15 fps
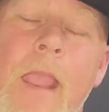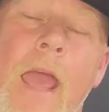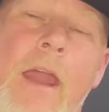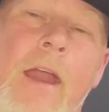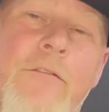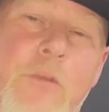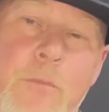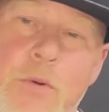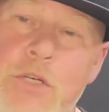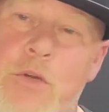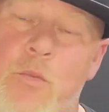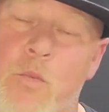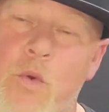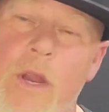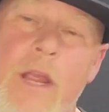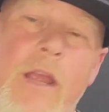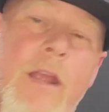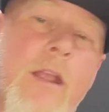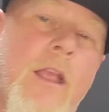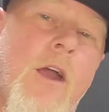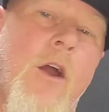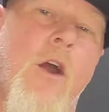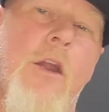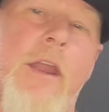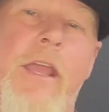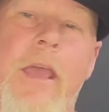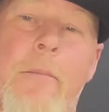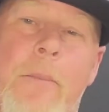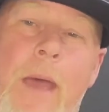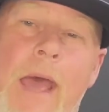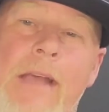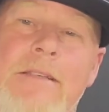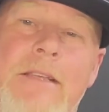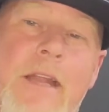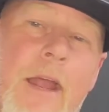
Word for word: And I have to push it real hard to get past it.